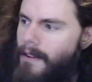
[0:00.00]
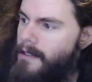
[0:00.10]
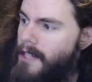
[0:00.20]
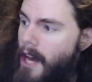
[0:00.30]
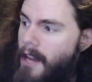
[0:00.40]

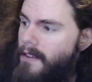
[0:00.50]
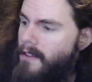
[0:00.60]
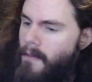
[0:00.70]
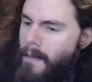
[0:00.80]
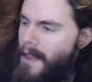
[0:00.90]
Gotta
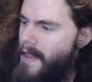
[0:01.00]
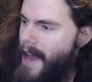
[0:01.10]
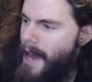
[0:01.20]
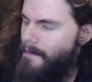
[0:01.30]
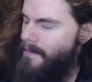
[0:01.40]
suspend
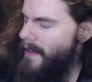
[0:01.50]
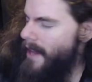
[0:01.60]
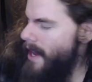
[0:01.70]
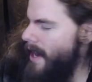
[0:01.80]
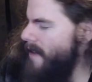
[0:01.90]
that.
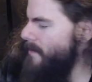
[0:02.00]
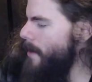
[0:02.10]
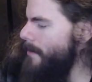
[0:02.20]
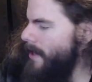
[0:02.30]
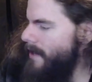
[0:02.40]
Can't have
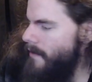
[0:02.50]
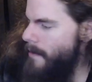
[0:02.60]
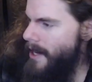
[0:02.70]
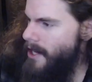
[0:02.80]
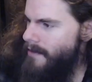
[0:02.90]
public
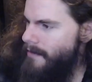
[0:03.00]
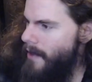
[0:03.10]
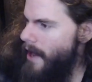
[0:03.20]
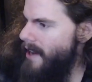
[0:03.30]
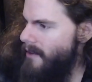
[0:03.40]
information
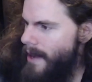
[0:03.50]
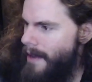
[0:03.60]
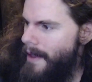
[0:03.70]
flying around.